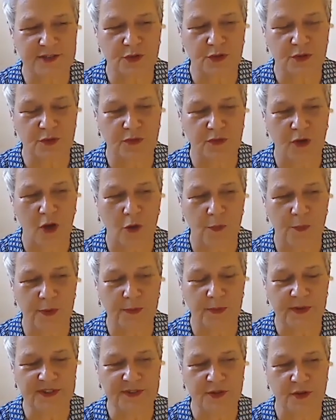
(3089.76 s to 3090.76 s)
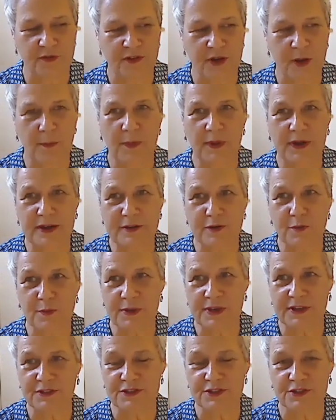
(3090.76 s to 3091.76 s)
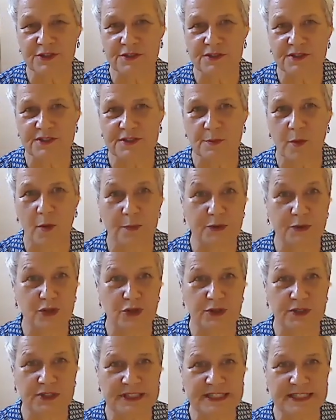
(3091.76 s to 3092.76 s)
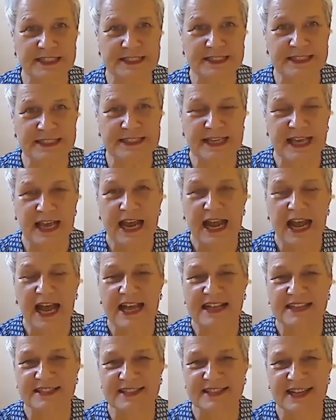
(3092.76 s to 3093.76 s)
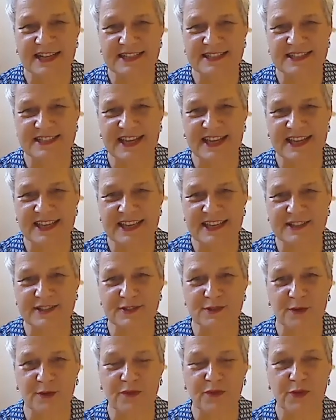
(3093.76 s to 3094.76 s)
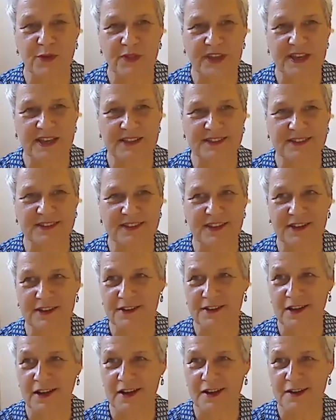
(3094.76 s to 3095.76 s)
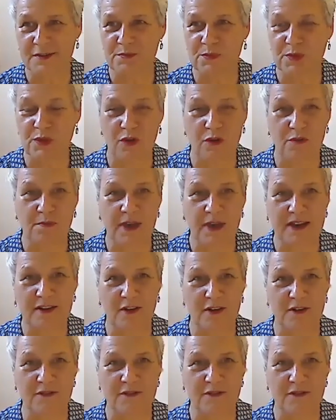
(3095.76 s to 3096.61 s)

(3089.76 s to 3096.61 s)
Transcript: of open myself up a little bit to some opportunities and start saying yes to a few things that I may not have